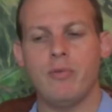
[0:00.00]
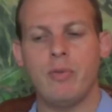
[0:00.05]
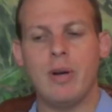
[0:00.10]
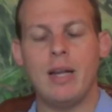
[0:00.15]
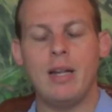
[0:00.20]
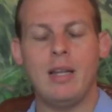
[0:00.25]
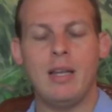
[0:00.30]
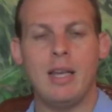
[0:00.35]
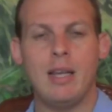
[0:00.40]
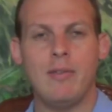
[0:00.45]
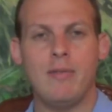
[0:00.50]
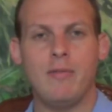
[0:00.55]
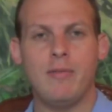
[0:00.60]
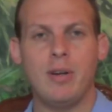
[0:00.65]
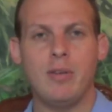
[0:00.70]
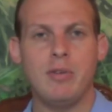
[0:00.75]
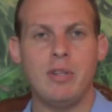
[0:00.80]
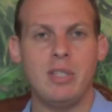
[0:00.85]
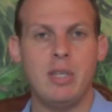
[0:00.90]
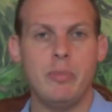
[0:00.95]
writing a
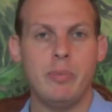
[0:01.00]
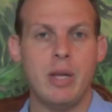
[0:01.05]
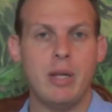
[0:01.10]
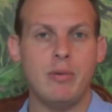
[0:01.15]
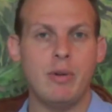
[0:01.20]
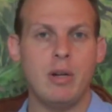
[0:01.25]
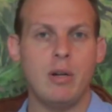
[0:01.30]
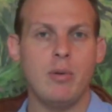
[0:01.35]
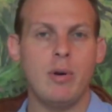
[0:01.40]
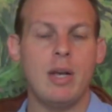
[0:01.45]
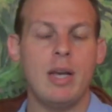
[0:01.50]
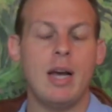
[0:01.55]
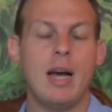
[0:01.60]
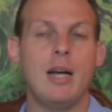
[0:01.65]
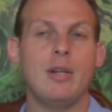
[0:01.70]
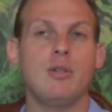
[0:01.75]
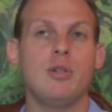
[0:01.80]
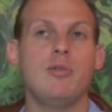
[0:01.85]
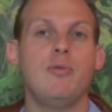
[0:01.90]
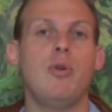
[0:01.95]
fundraising plan right away,
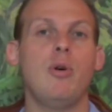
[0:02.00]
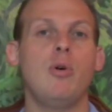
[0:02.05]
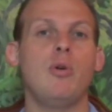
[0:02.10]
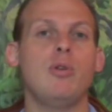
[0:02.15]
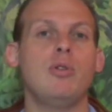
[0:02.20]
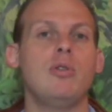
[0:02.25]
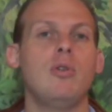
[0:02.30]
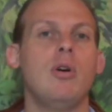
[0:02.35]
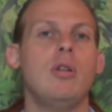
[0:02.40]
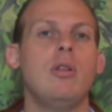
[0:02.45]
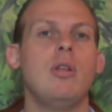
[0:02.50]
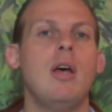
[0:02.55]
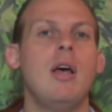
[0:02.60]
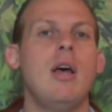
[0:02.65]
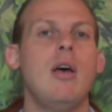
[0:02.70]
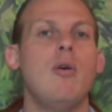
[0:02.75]
I should focus on,